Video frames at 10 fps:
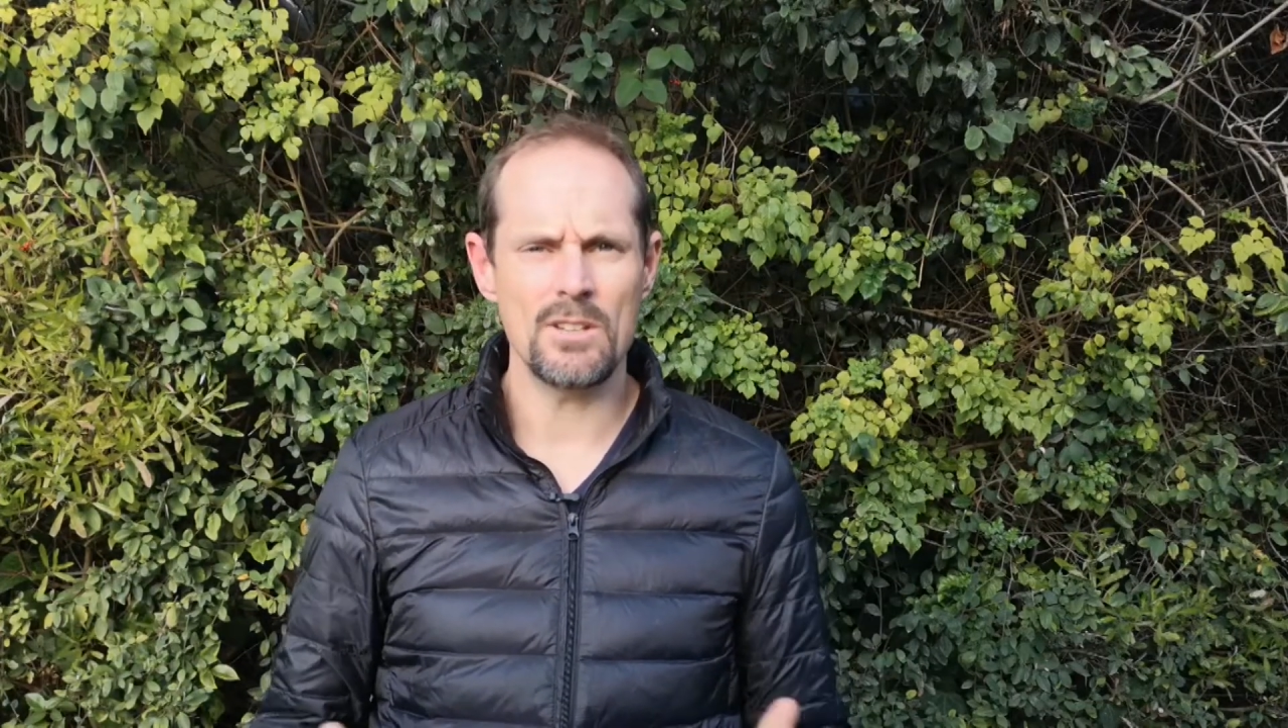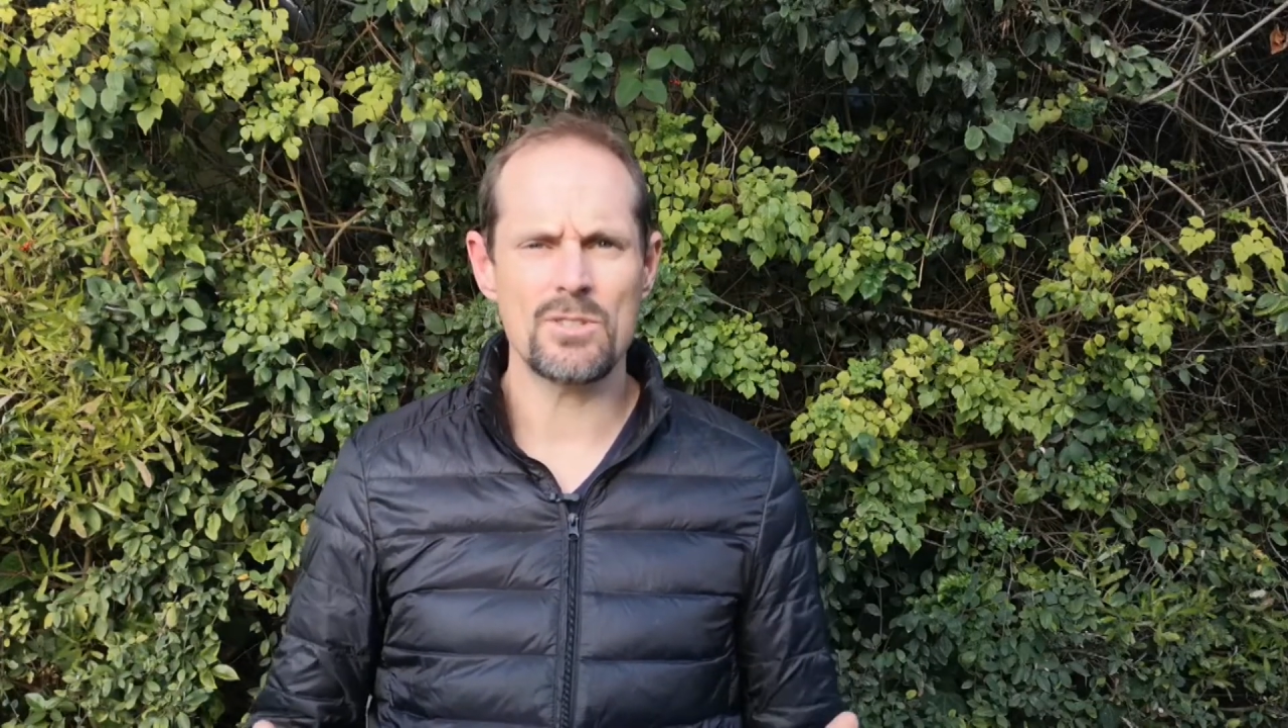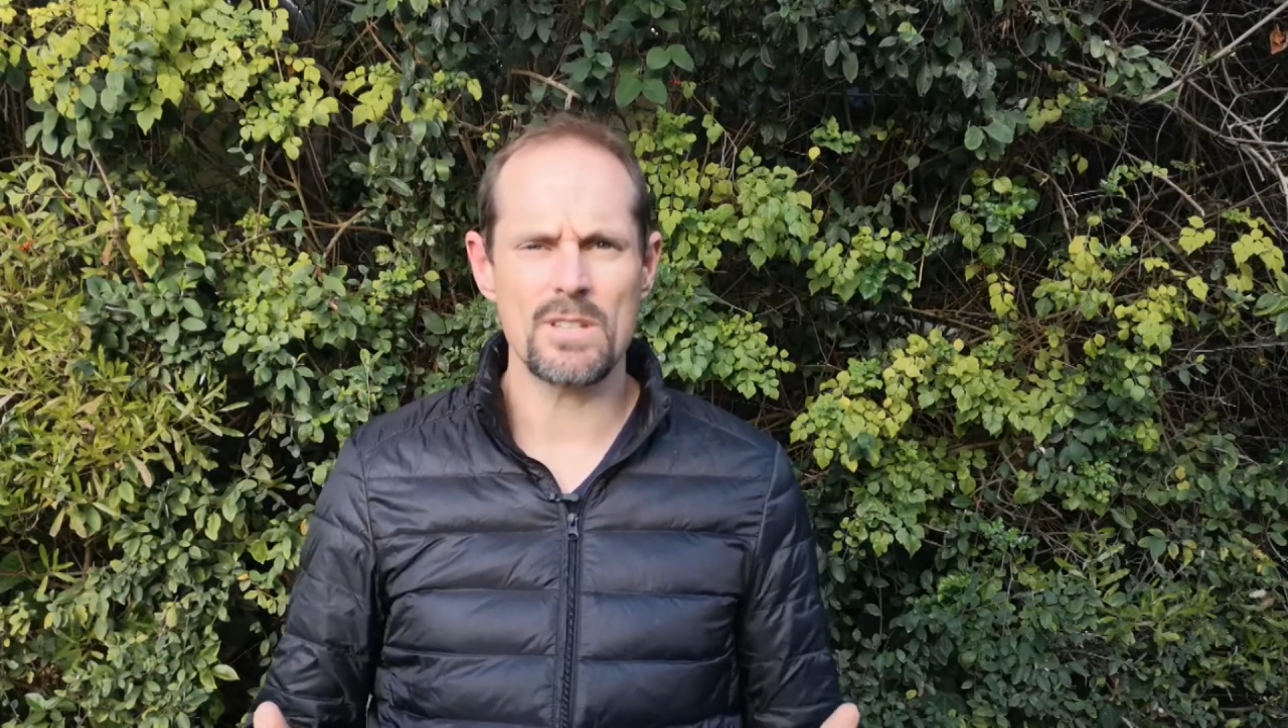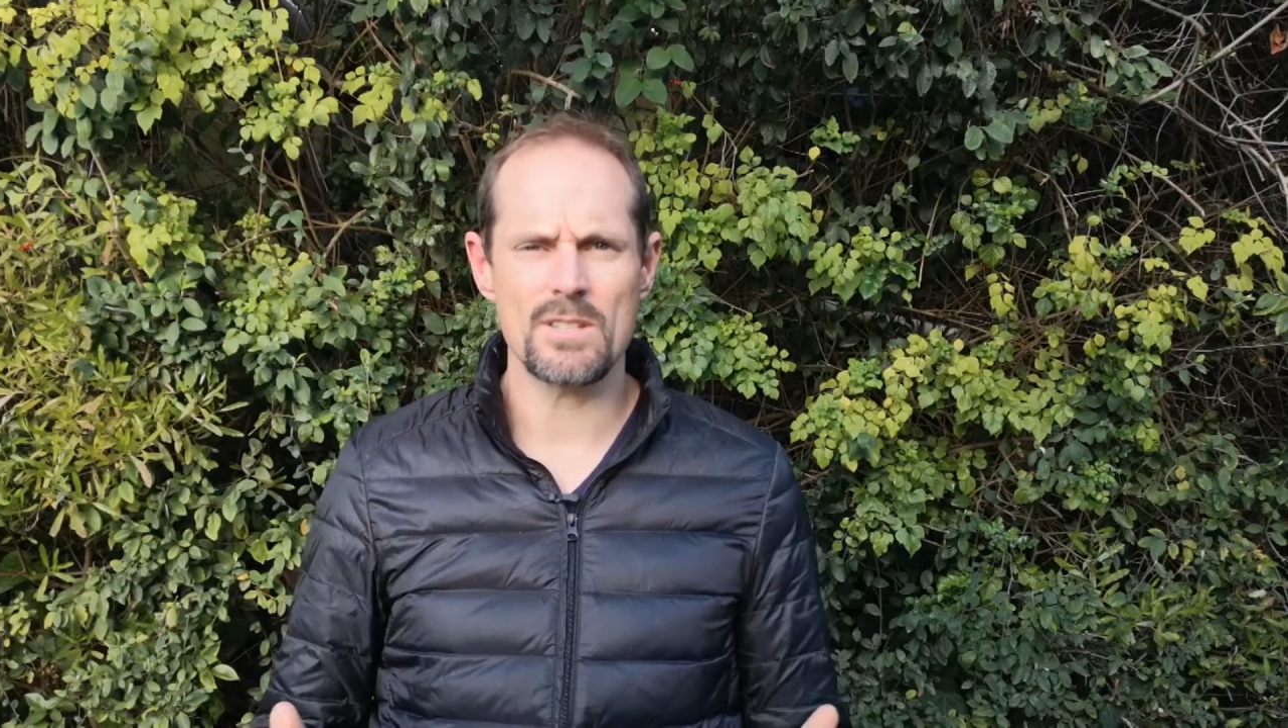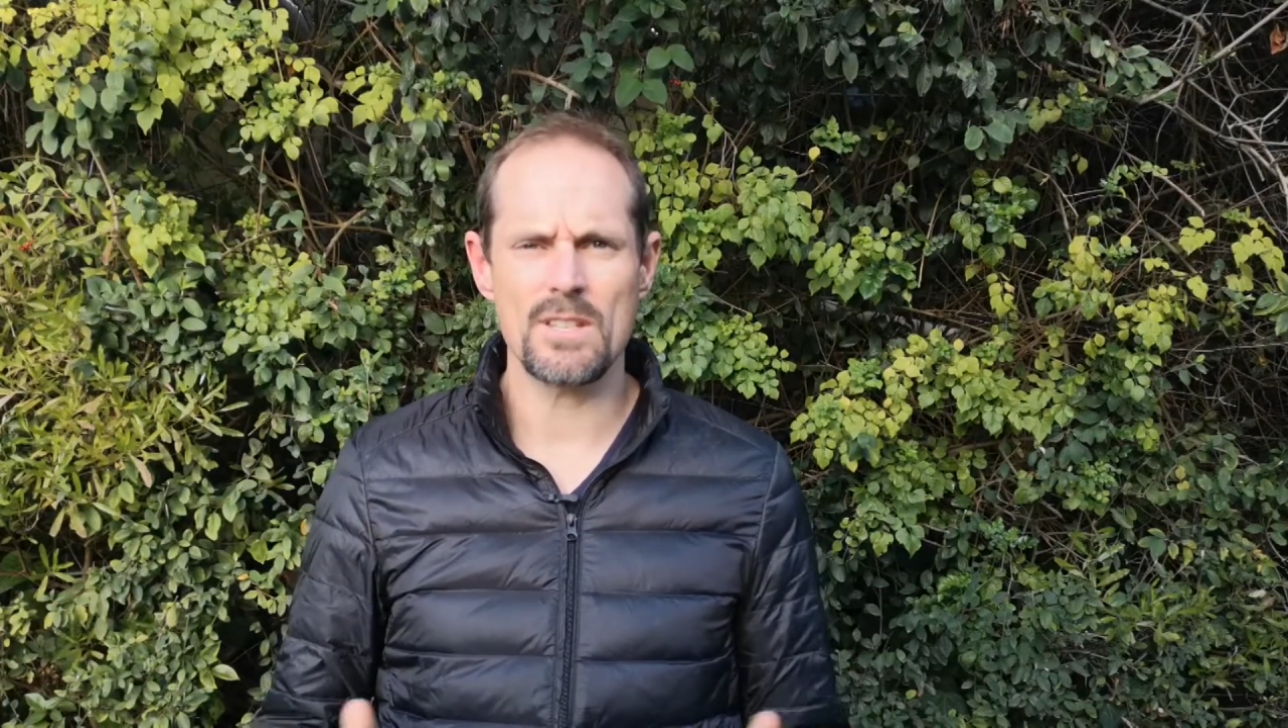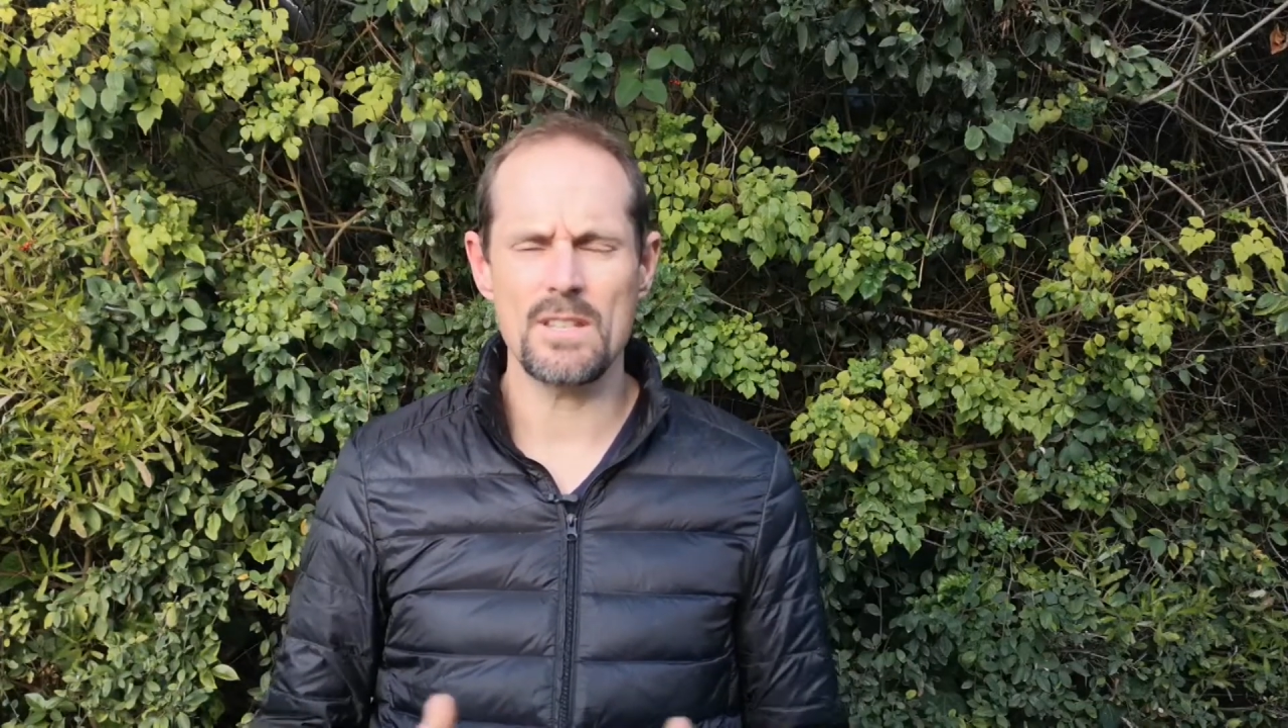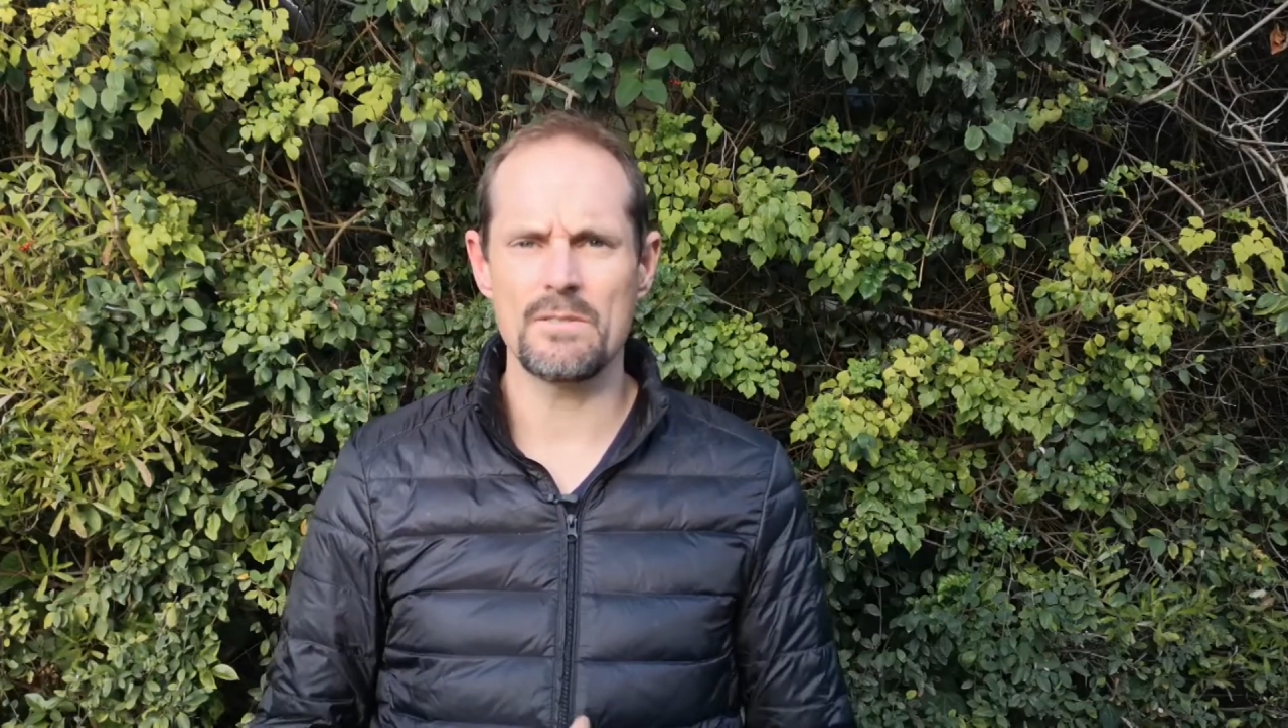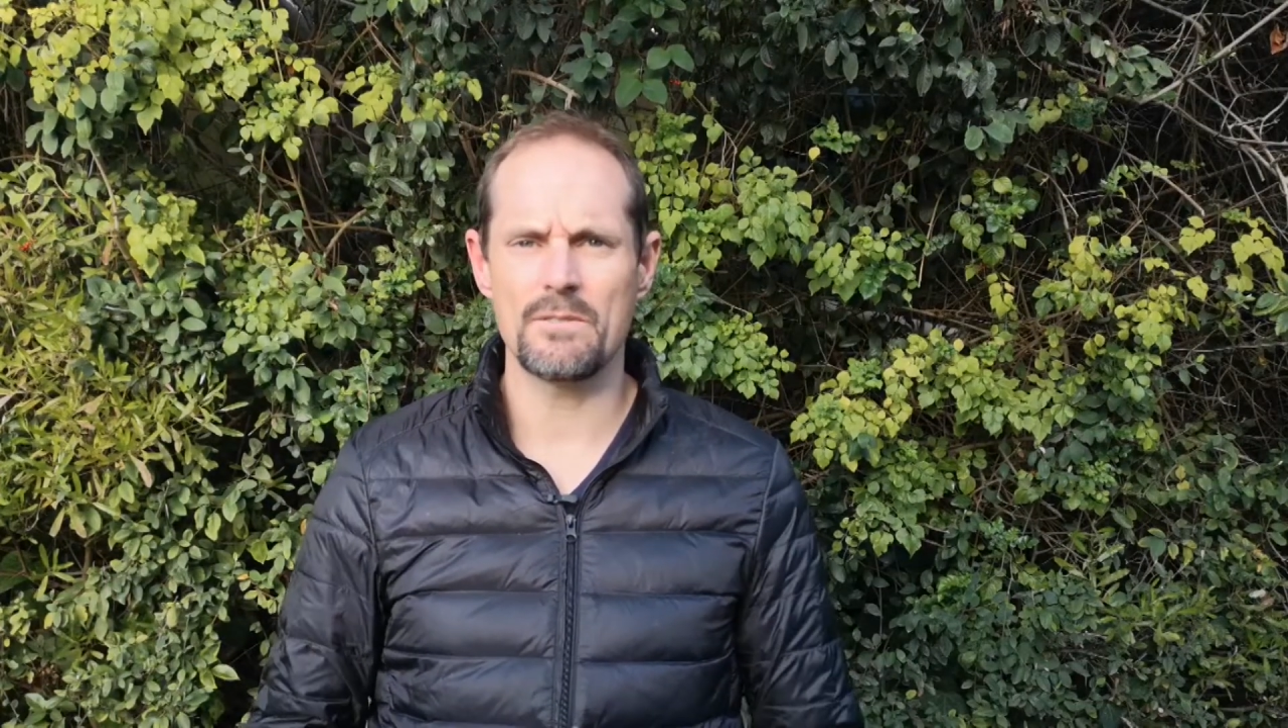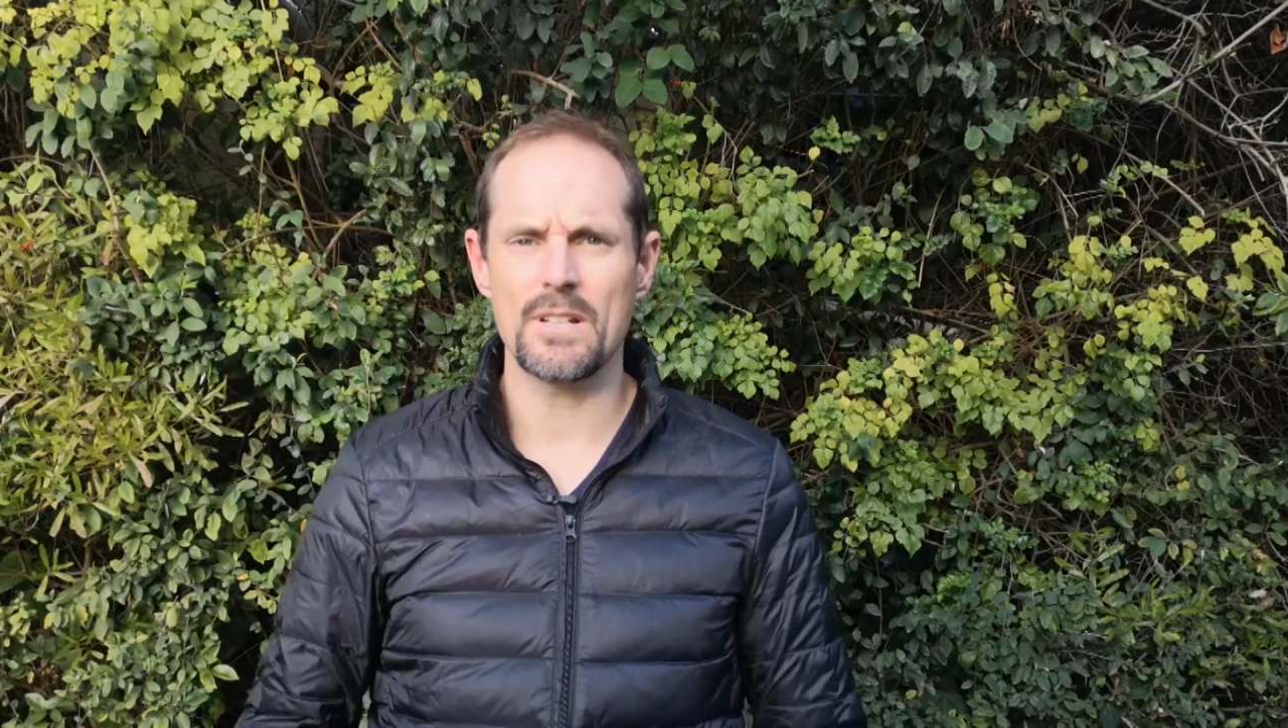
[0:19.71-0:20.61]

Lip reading: interesting season